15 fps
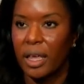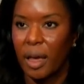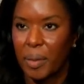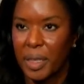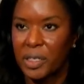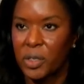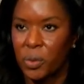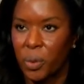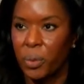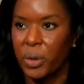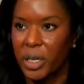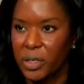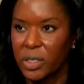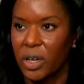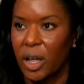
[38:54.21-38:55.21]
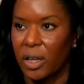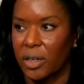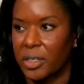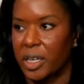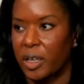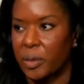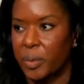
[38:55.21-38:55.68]
I mean, this is what we used to call
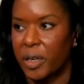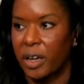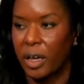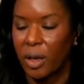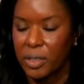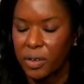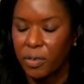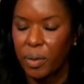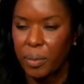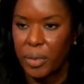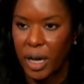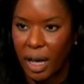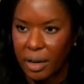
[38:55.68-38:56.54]
ourselves, but also from